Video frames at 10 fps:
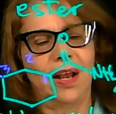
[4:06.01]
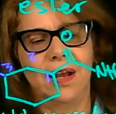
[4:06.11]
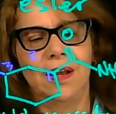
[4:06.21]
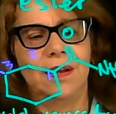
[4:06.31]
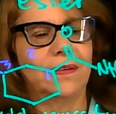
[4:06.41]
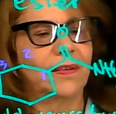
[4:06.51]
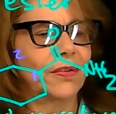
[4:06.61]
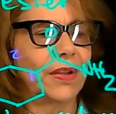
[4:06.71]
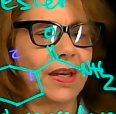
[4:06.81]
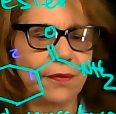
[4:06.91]
So the
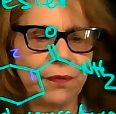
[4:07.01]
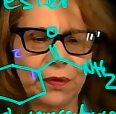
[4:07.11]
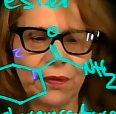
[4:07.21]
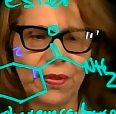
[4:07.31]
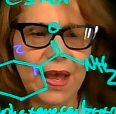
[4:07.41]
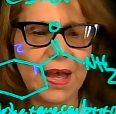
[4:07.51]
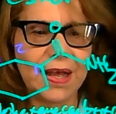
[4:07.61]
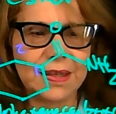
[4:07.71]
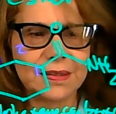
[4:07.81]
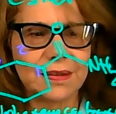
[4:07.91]
name for
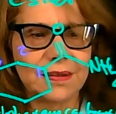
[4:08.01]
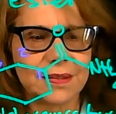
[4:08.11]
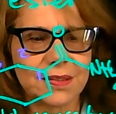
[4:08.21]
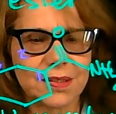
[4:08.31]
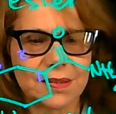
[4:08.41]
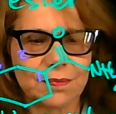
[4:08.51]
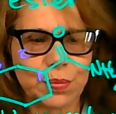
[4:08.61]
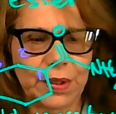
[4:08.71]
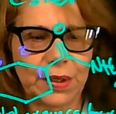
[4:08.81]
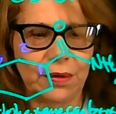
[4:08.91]
that, let's put it
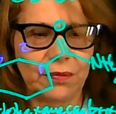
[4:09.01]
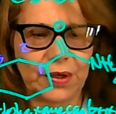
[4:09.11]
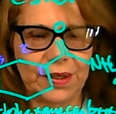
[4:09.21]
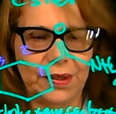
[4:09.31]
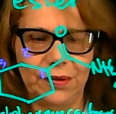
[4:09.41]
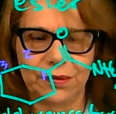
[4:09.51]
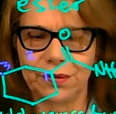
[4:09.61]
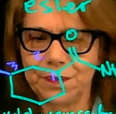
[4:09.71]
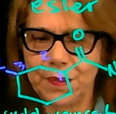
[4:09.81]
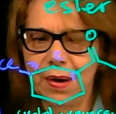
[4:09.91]
over here,
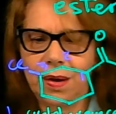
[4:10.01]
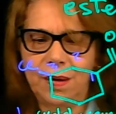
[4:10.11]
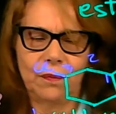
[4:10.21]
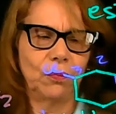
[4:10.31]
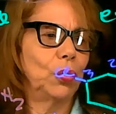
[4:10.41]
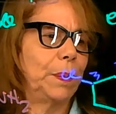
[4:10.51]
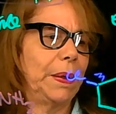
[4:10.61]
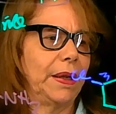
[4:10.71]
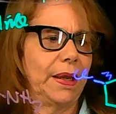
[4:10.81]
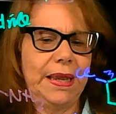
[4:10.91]
will be
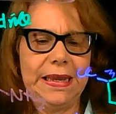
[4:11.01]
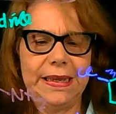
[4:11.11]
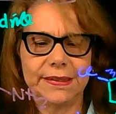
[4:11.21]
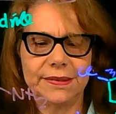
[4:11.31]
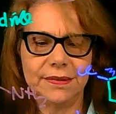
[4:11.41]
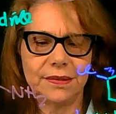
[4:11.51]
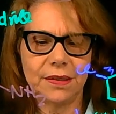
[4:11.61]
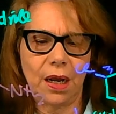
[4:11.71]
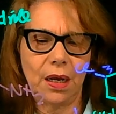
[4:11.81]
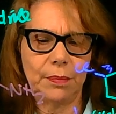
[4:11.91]
N,
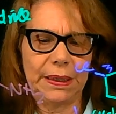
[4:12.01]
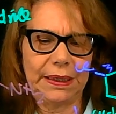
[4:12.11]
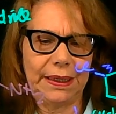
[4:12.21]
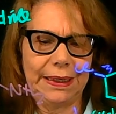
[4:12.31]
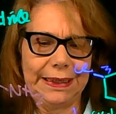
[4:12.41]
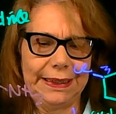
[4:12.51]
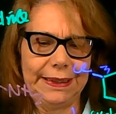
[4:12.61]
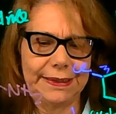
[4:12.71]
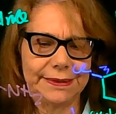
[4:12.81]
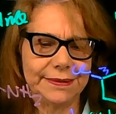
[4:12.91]

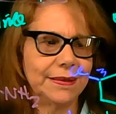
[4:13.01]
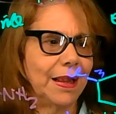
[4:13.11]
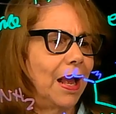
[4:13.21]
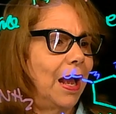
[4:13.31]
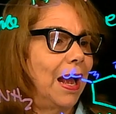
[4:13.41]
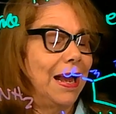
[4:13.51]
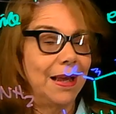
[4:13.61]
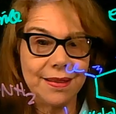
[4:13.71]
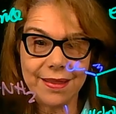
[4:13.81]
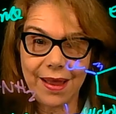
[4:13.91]
N,
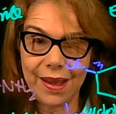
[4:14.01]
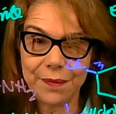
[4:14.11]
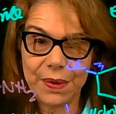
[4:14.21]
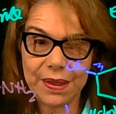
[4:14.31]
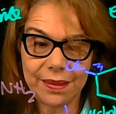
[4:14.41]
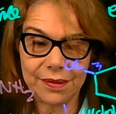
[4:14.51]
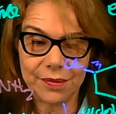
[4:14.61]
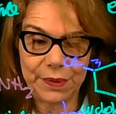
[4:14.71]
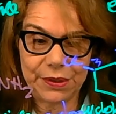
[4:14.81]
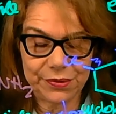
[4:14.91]
dimethyl,
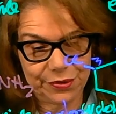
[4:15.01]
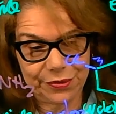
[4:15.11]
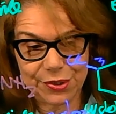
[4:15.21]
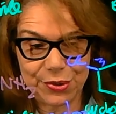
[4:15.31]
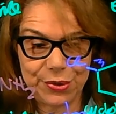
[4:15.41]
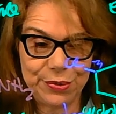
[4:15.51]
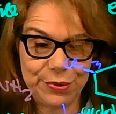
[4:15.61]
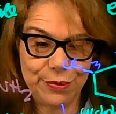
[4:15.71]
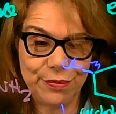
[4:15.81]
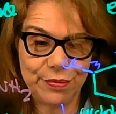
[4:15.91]
because there's 2,
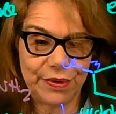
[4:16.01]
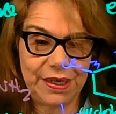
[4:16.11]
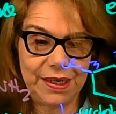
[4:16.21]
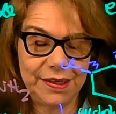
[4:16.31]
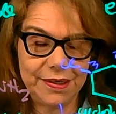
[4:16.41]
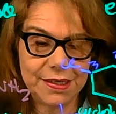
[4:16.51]
right?